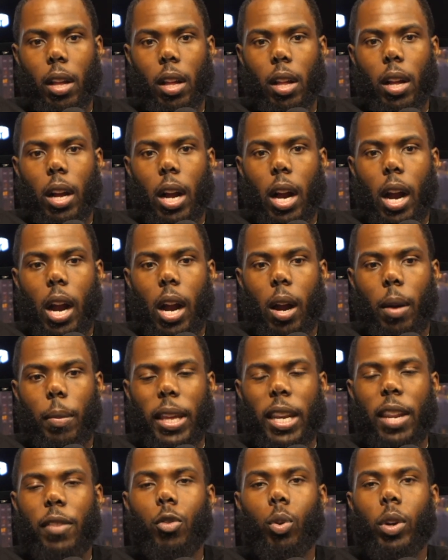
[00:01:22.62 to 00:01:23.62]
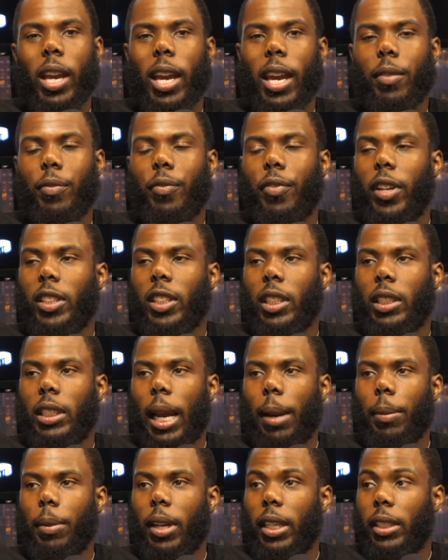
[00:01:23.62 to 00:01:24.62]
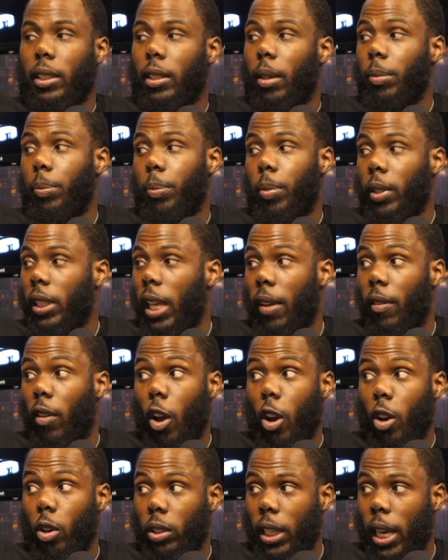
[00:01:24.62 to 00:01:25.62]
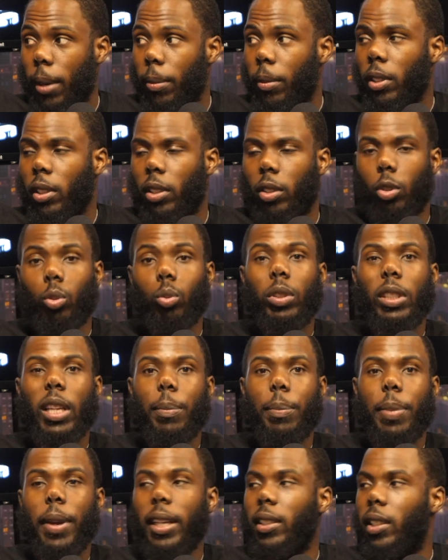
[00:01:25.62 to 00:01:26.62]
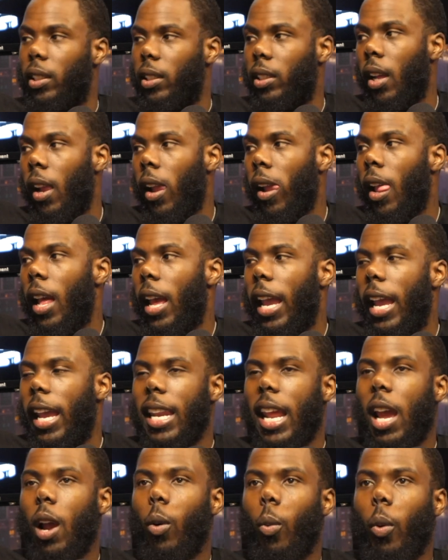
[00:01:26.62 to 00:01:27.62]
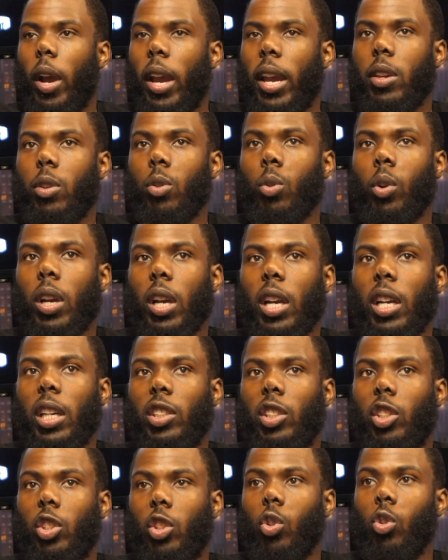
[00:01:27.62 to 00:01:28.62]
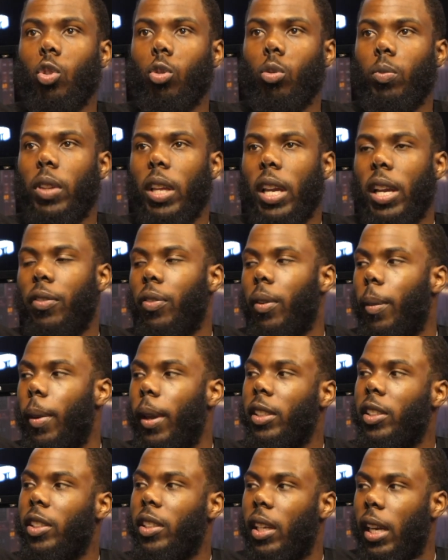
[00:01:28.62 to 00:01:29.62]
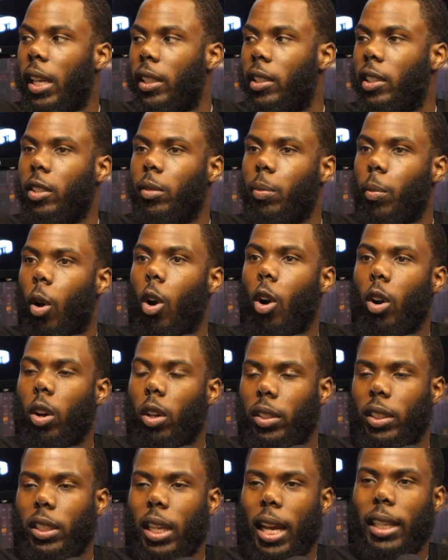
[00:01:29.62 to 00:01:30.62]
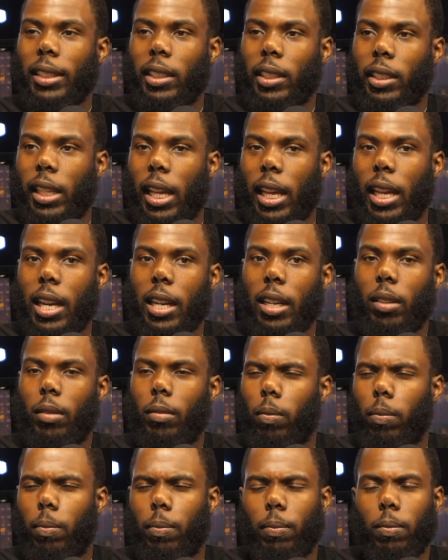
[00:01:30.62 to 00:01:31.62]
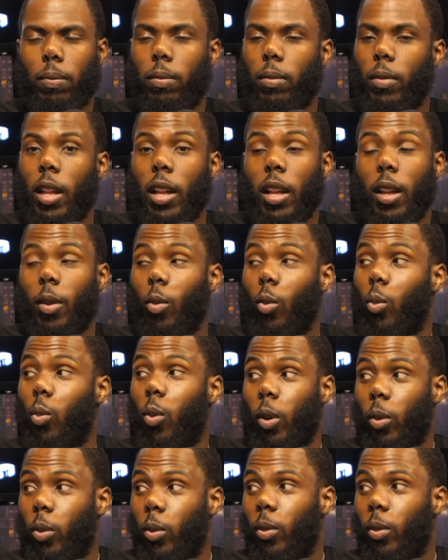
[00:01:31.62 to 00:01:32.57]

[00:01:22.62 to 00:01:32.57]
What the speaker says: And if you can't finish a chapter, because some books have long chapters, do 10 pages. And that way you can consume the information in small sizes that, whoa.